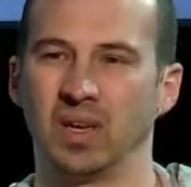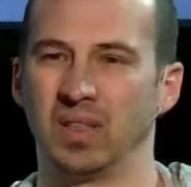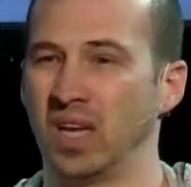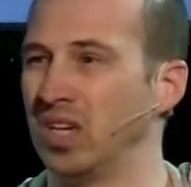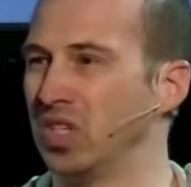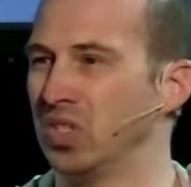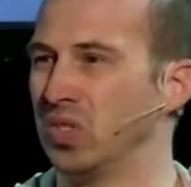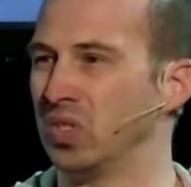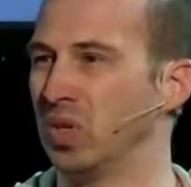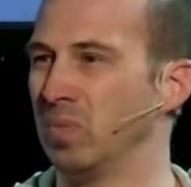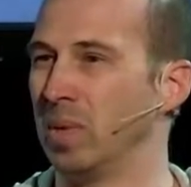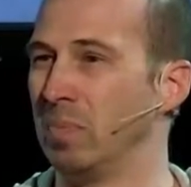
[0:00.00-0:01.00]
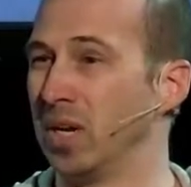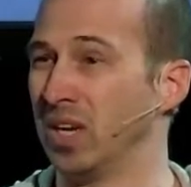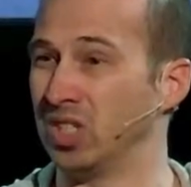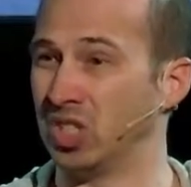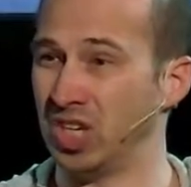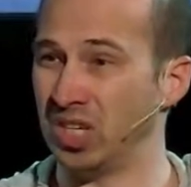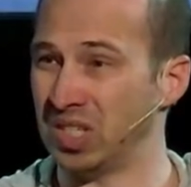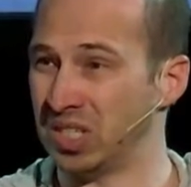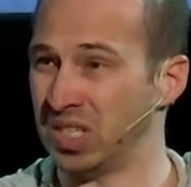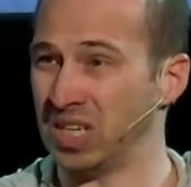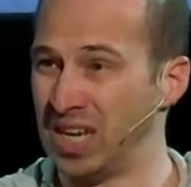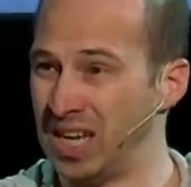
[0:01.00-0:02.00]
They just assumed that because Jesus
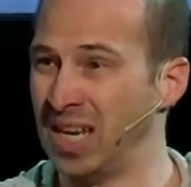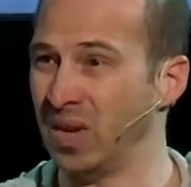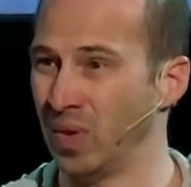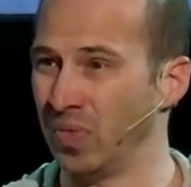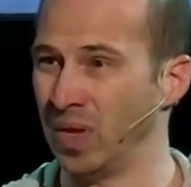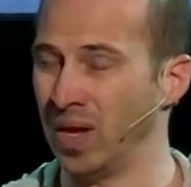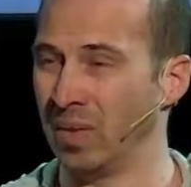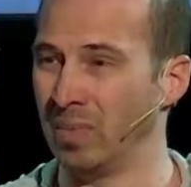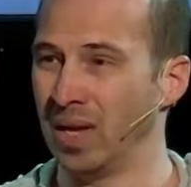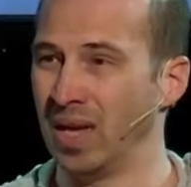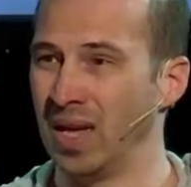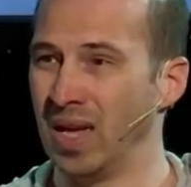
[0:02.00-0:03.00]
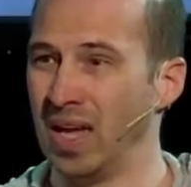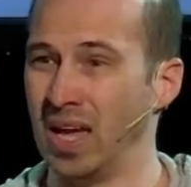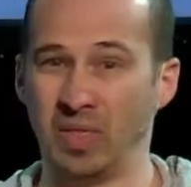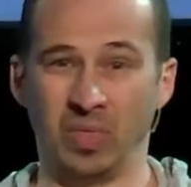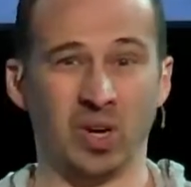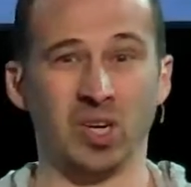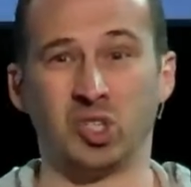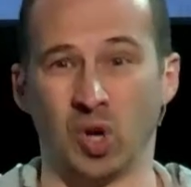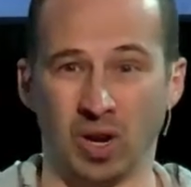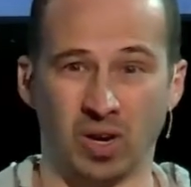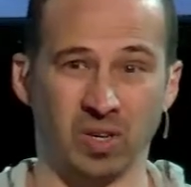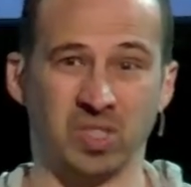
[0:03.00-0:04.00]
is eating with them and they're
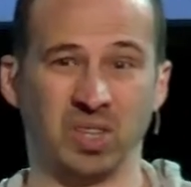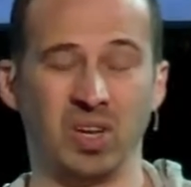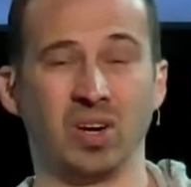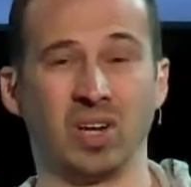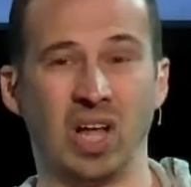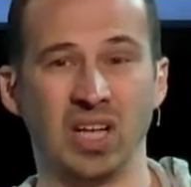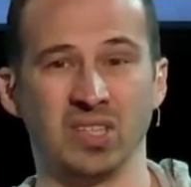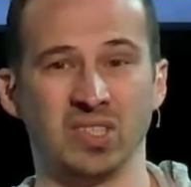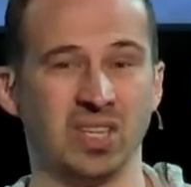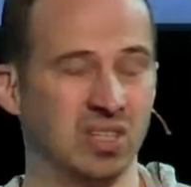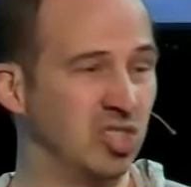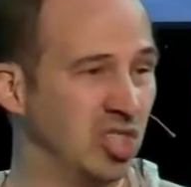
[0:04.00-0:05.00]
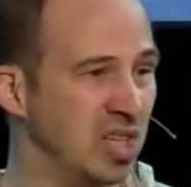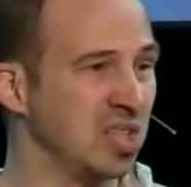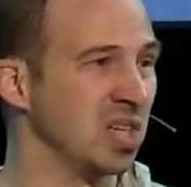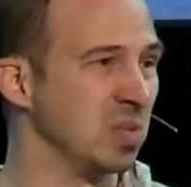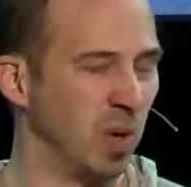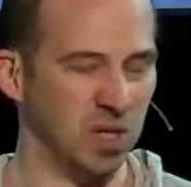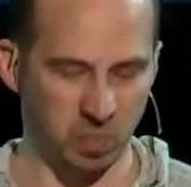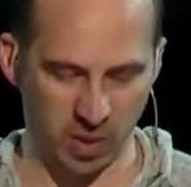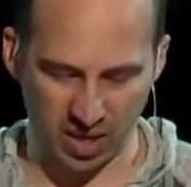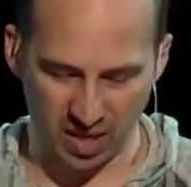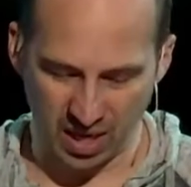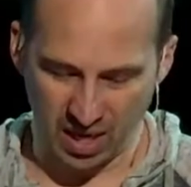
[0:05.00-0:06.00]
drunkards and they're gluttons, then Jesus must
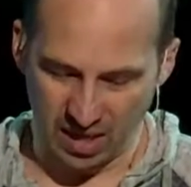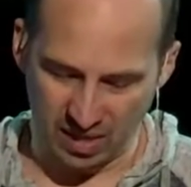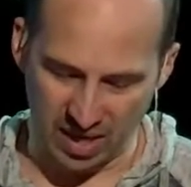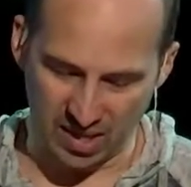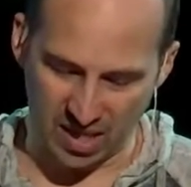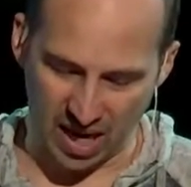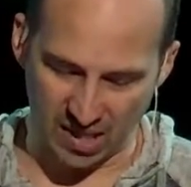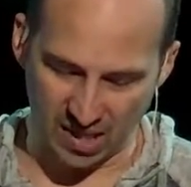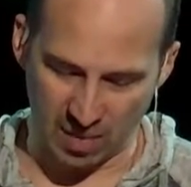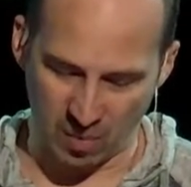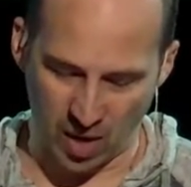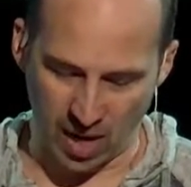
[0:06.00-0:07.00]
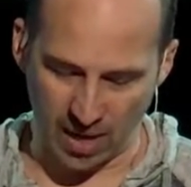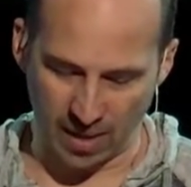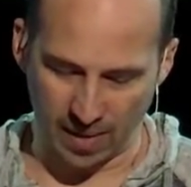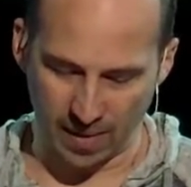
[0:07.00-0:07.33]
be the exact same way.